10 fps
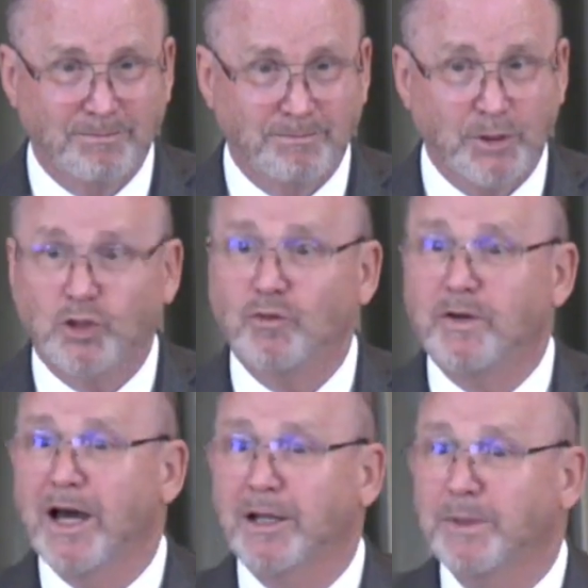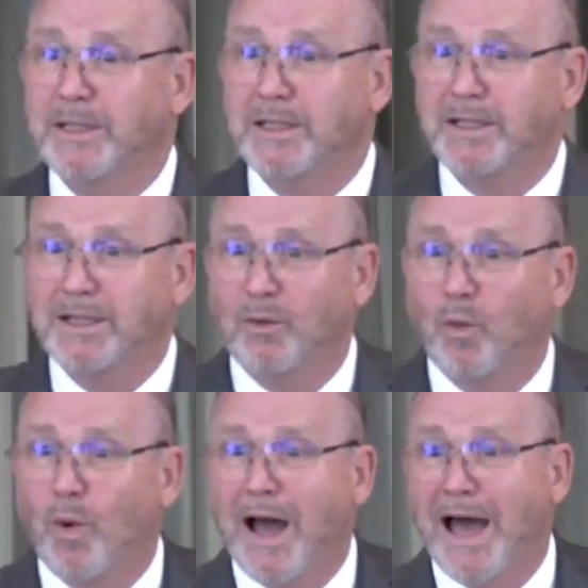But you've got to be
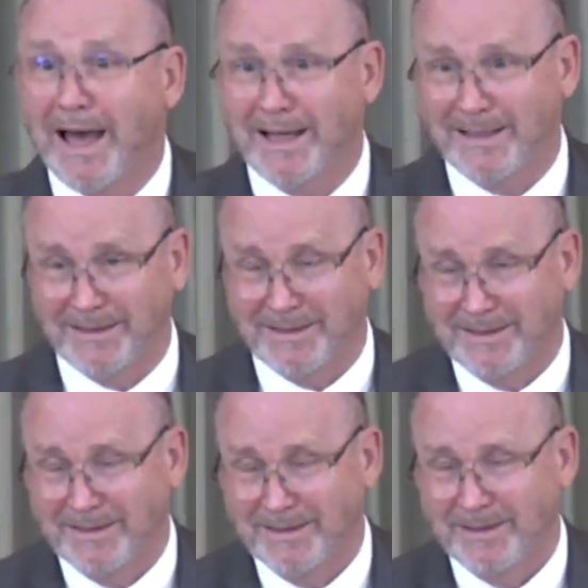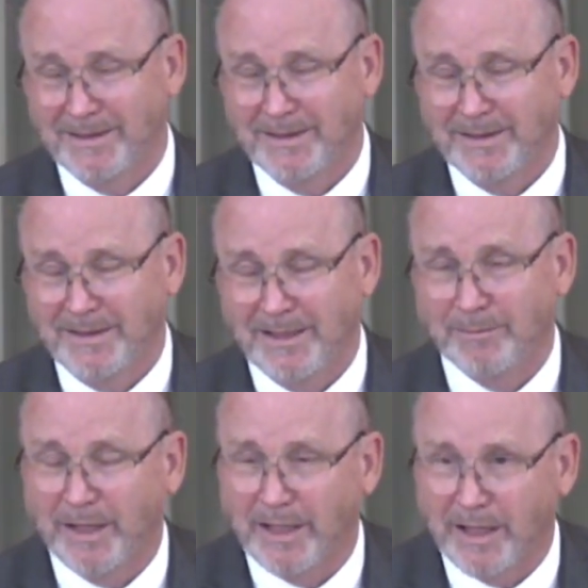wise in
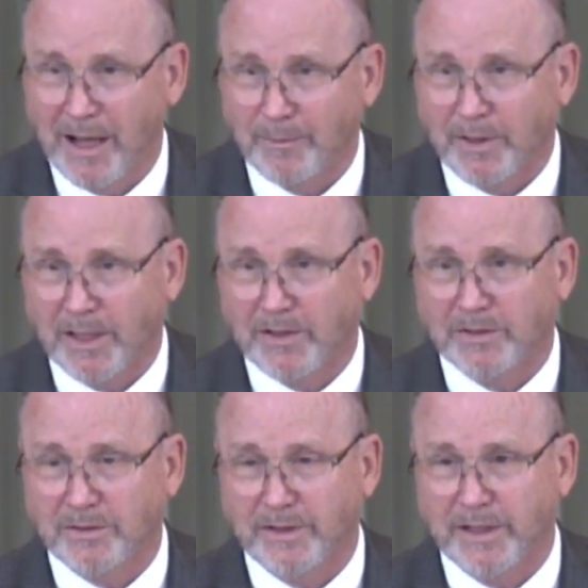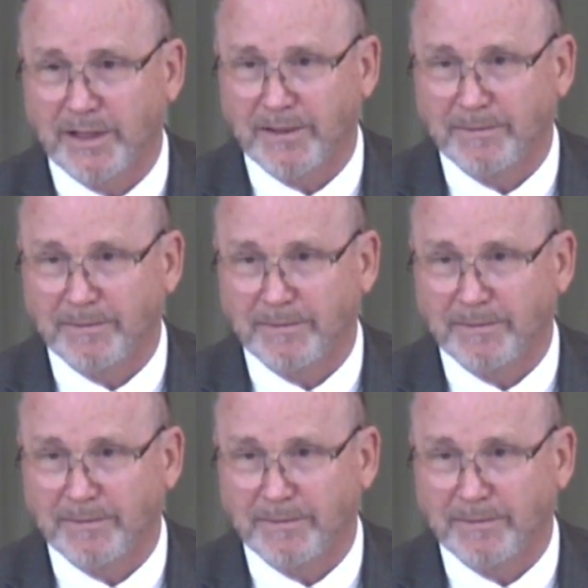making application of that.